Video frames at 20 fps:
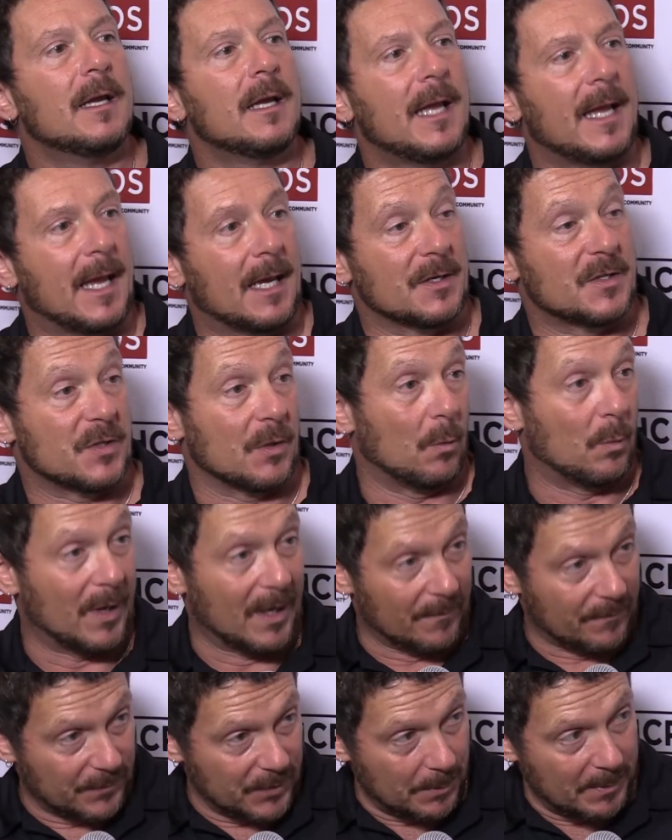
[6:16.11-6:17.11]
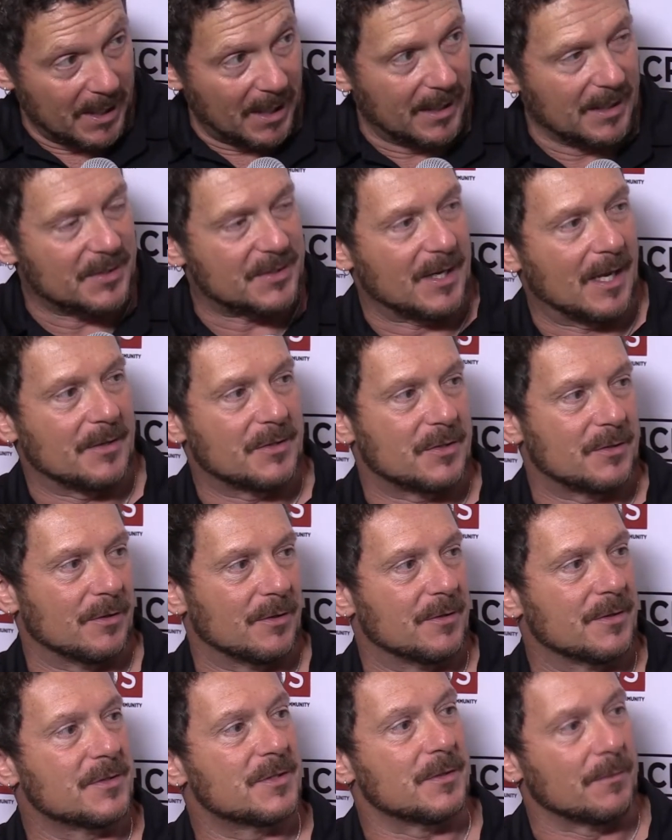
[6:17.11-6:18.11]
And so we have humidity
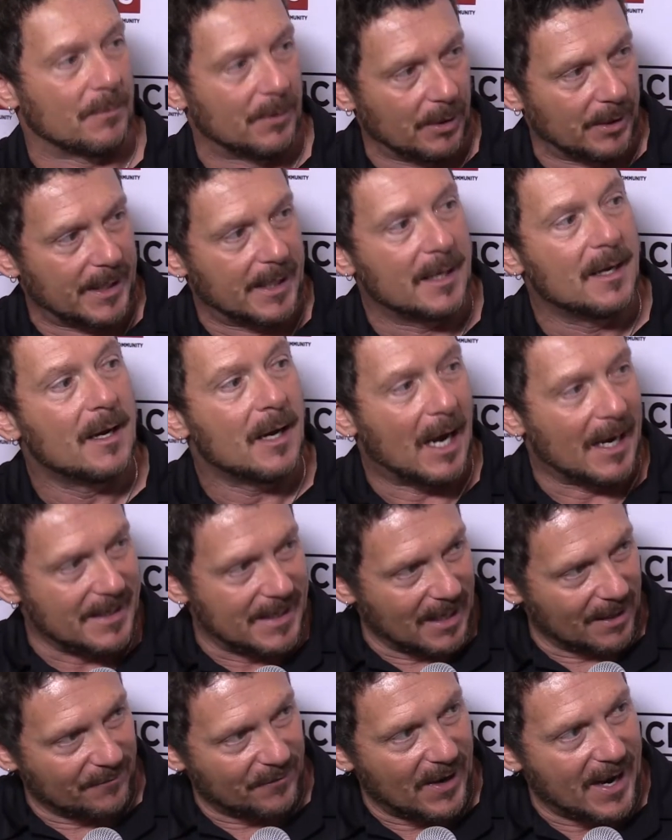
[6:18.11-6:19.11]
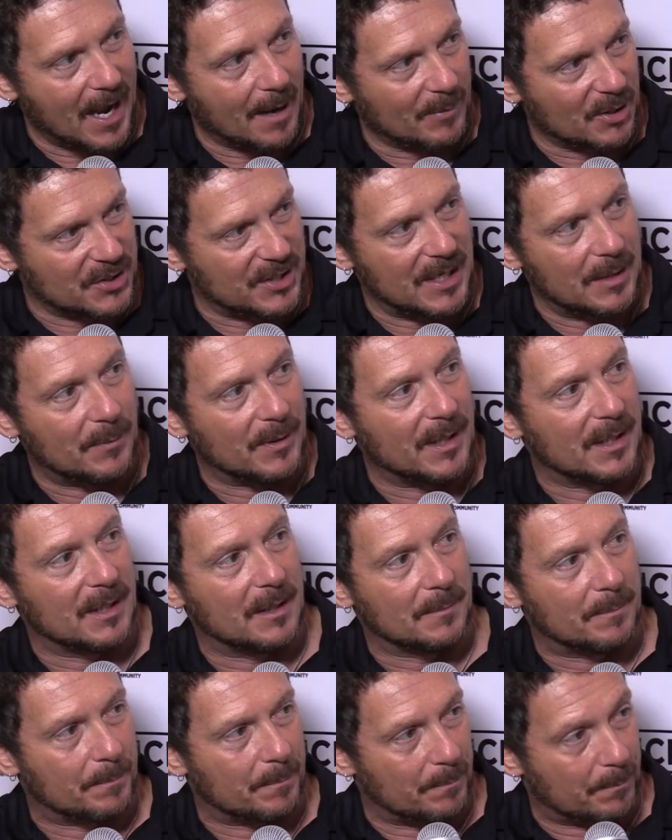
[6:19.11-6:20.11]
sensors to really identify how much heat we need to
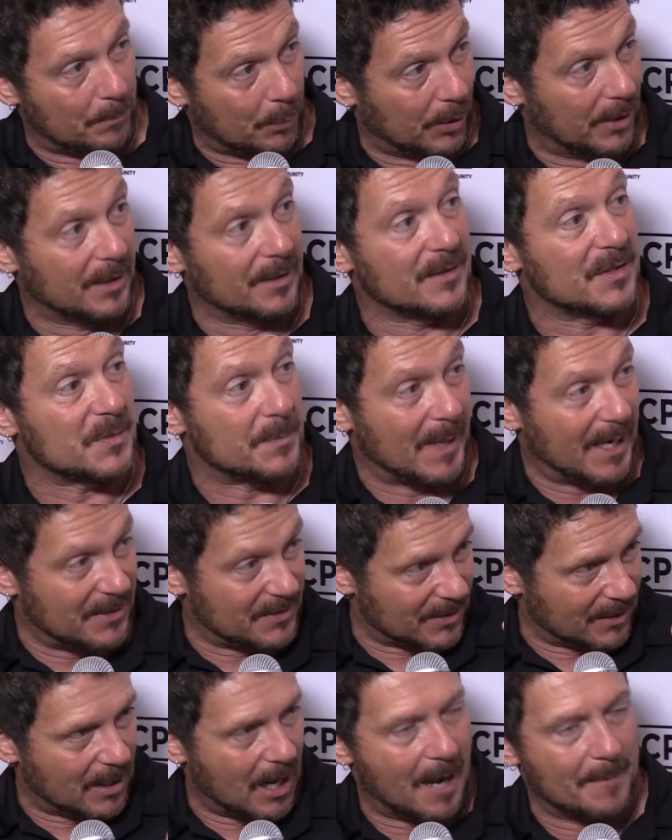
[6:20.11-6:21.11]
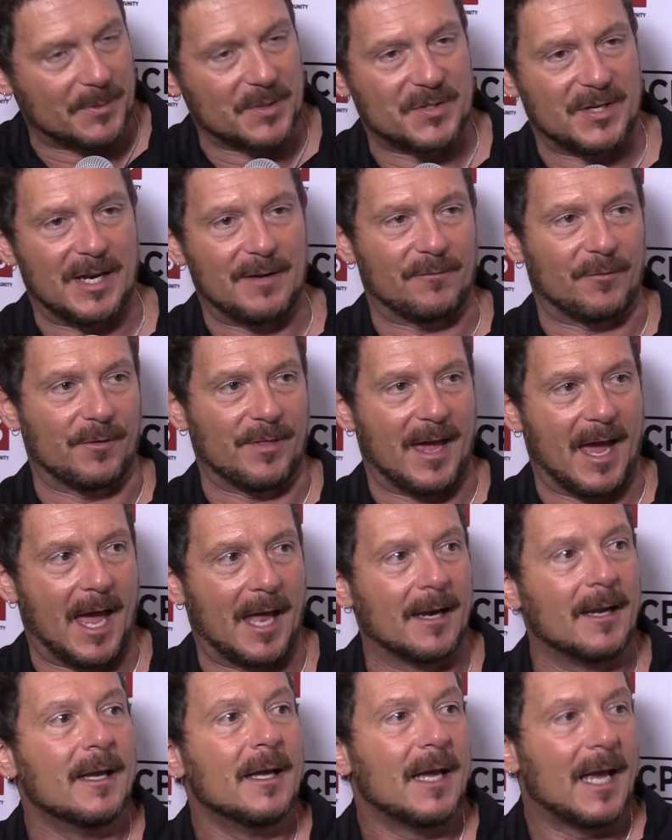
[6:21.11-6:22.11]
put into the space to compensate for that
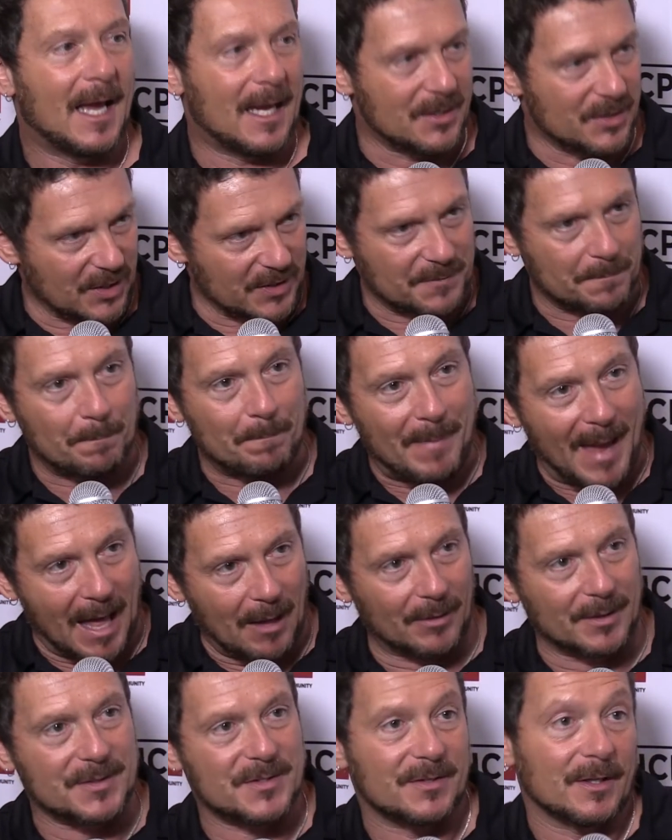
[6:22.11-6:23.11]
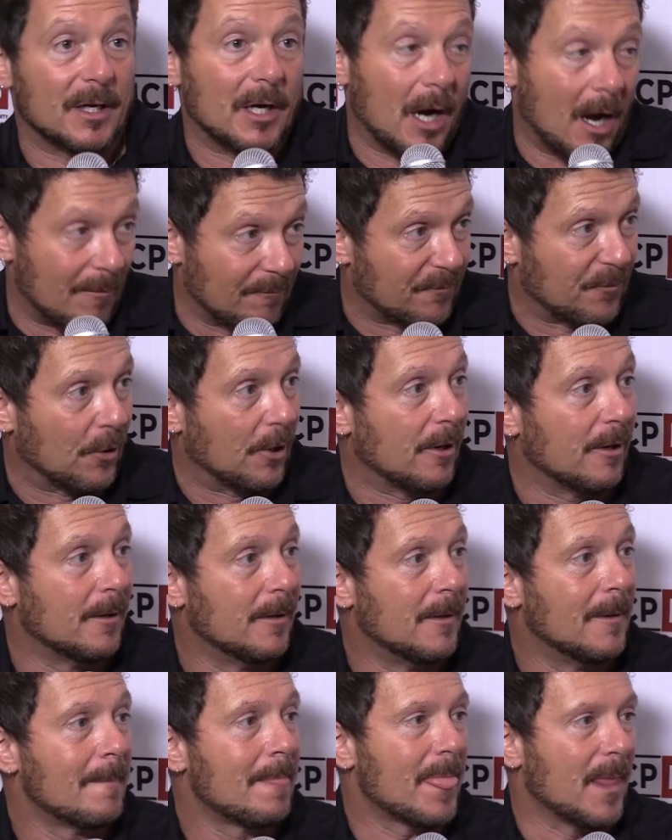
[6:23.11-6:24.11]
and just balance the comfort
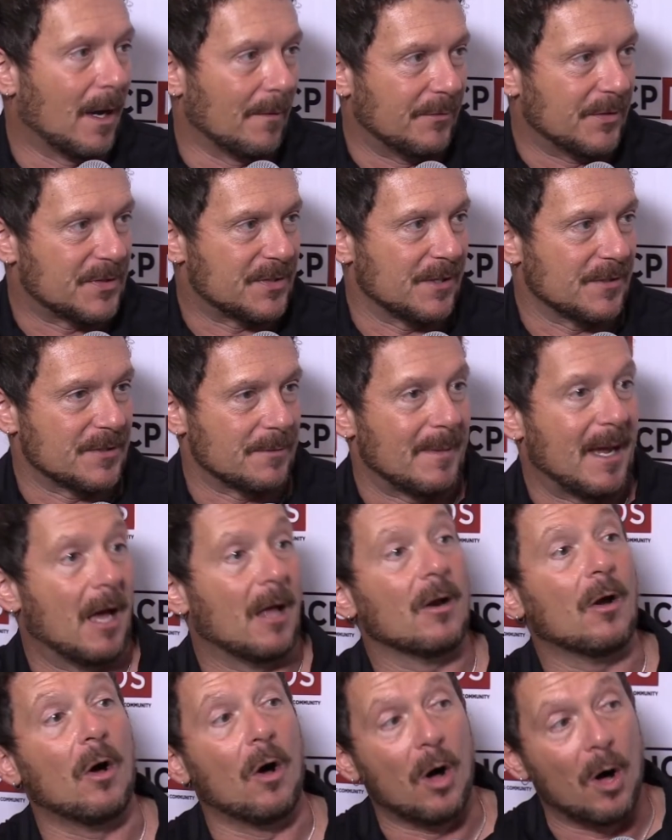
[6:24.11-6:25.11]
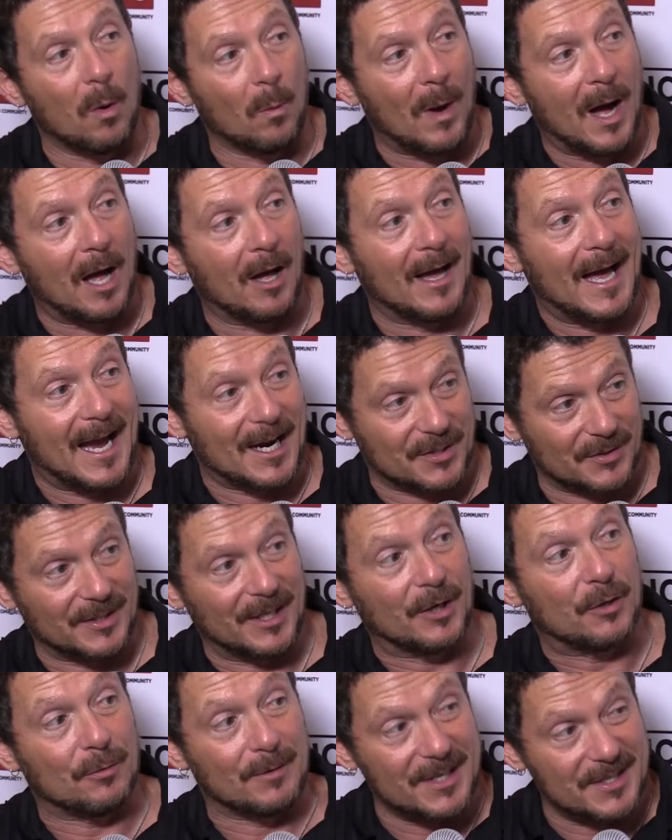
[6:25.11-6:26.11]
of the system out, all while actually
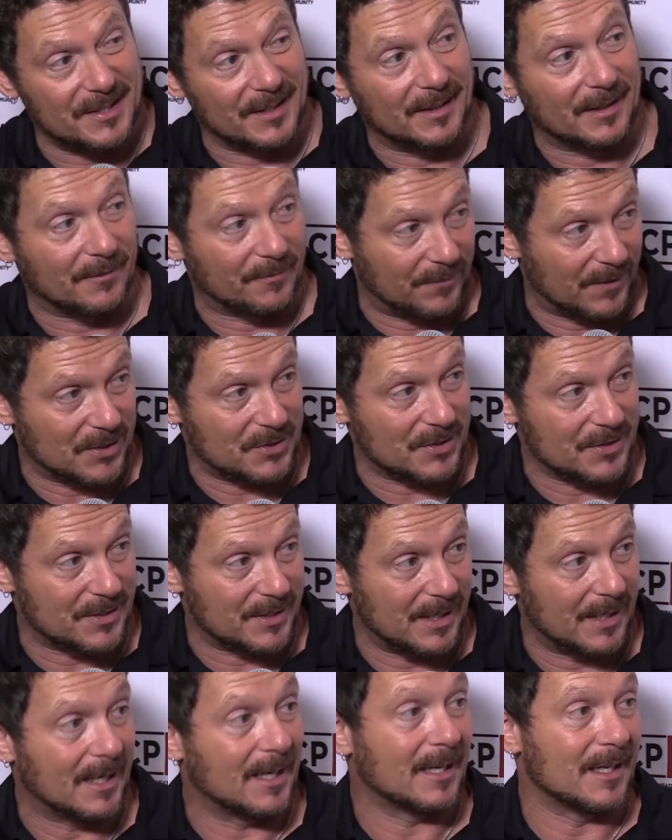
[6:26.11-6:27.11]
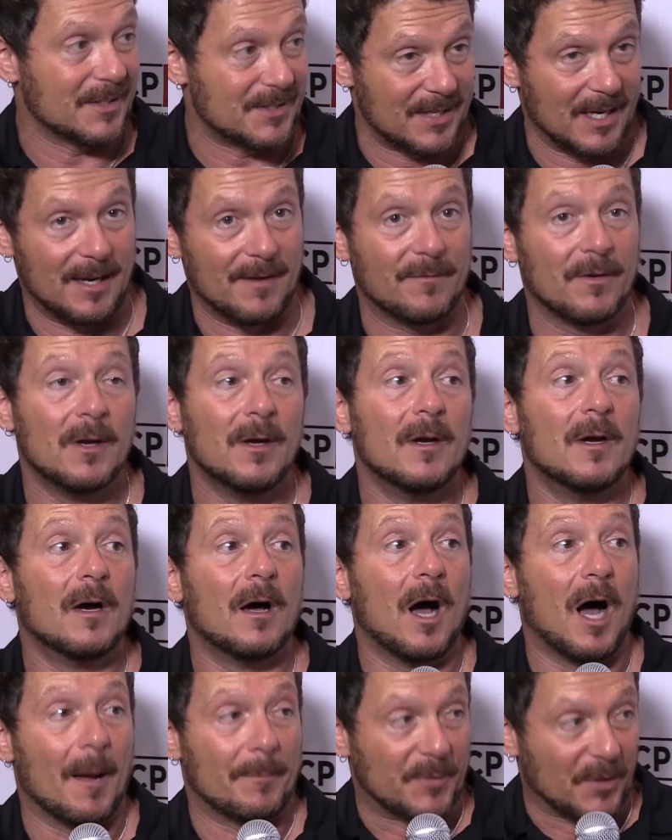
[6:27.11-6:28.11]
increasing the efficiency, and it can save
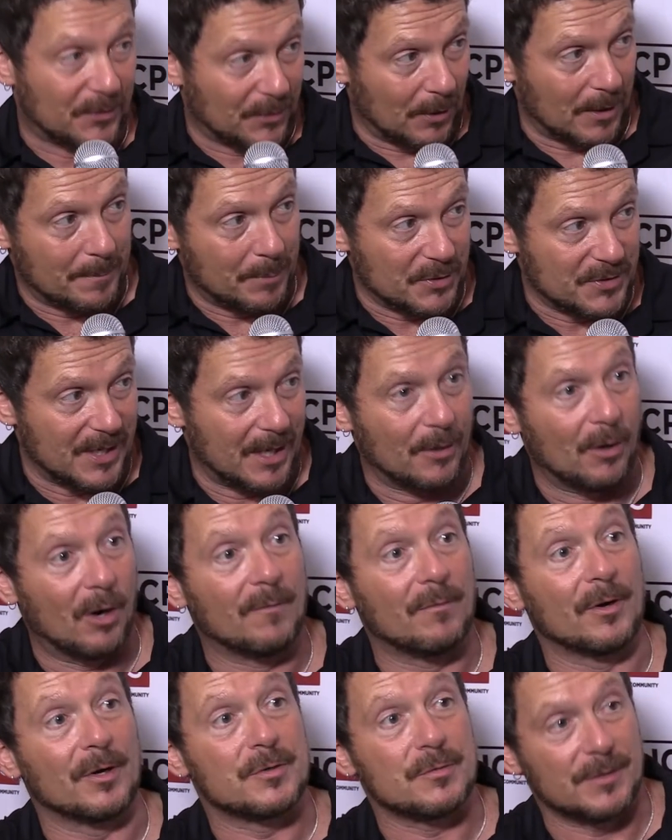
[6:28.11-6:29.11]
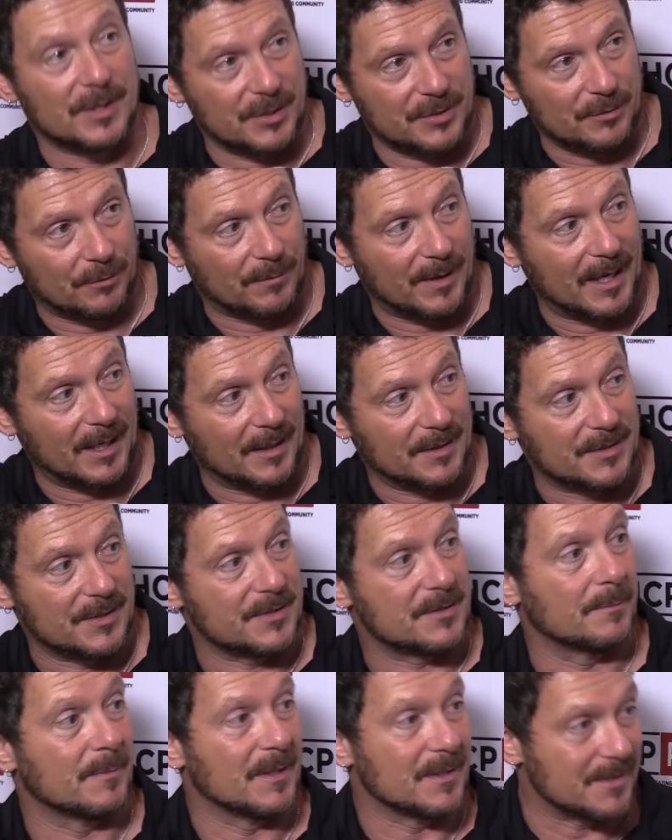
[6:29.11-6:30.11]
up to 30% over a traditional radiant
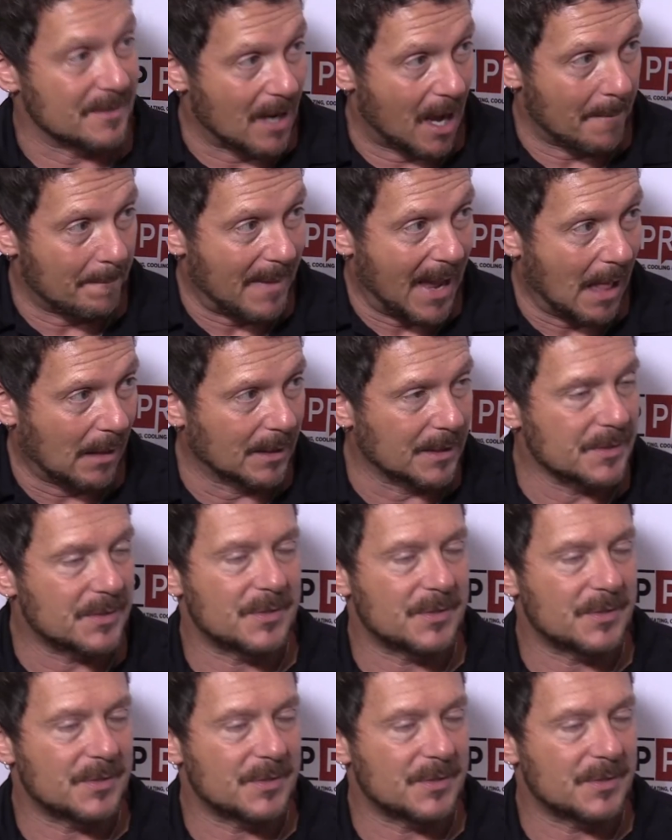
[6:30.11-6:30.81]
system that's not balanced.